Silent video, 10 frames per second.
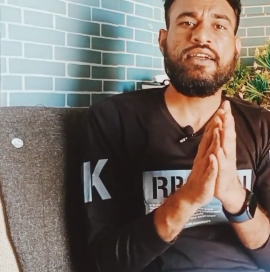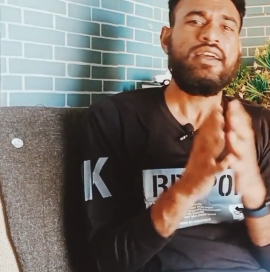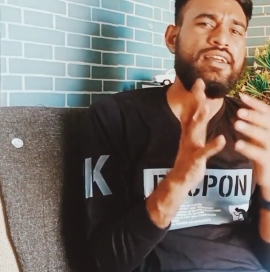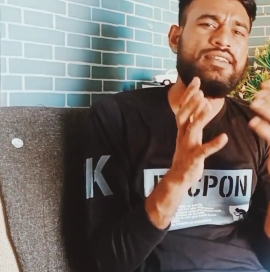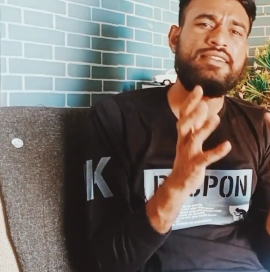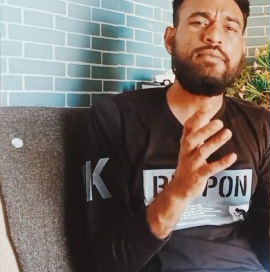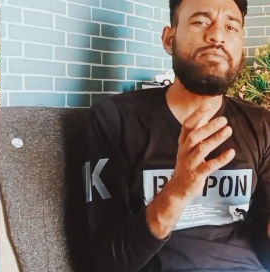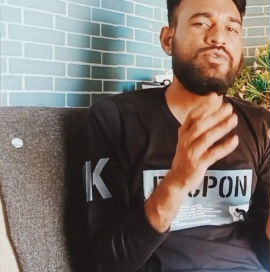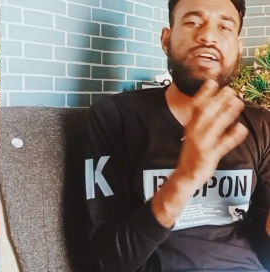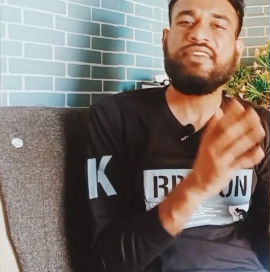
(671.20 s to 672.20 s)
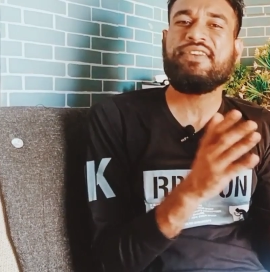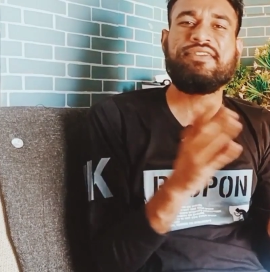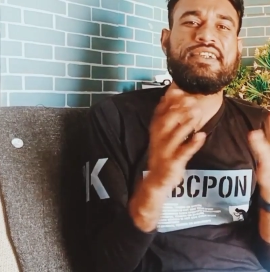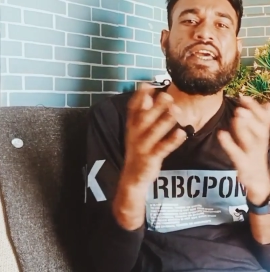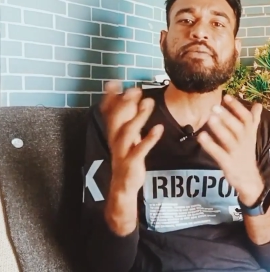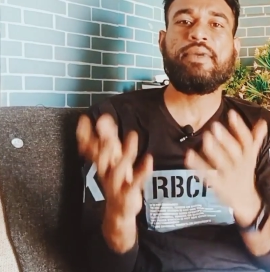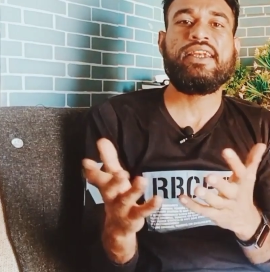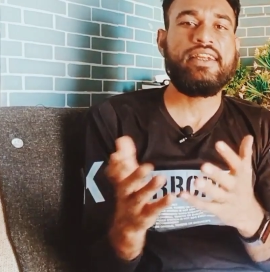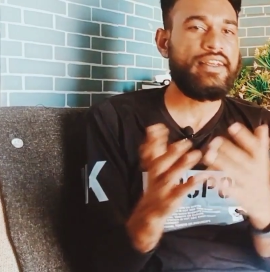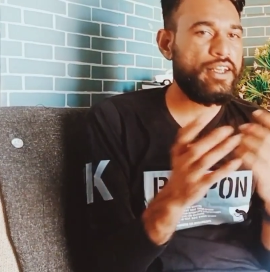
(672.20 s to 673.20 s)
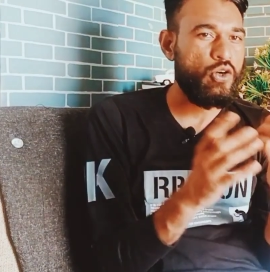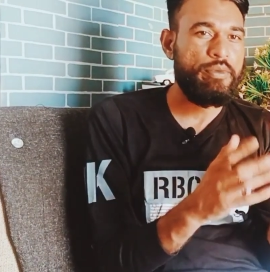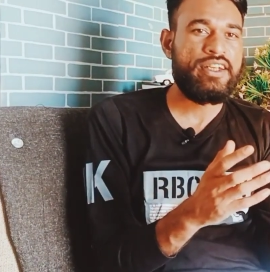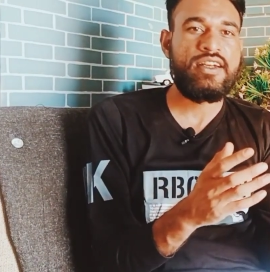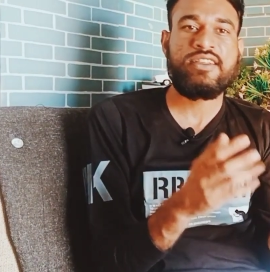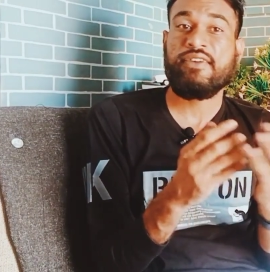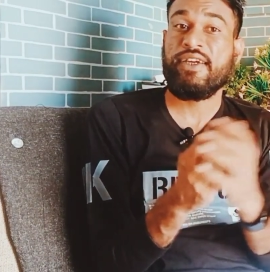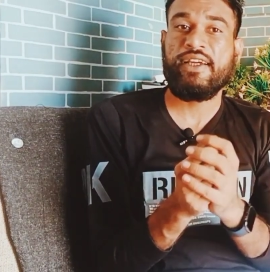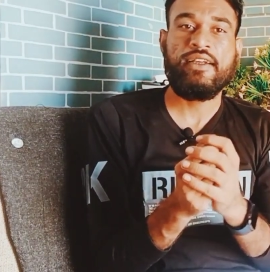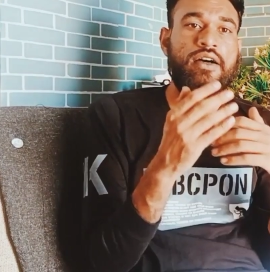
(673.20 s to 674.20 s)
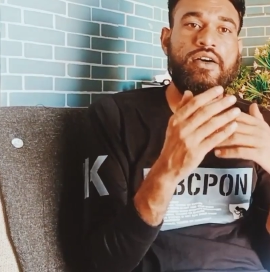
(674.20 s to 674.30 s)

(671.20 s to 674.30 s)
is some 159 million kilometers away,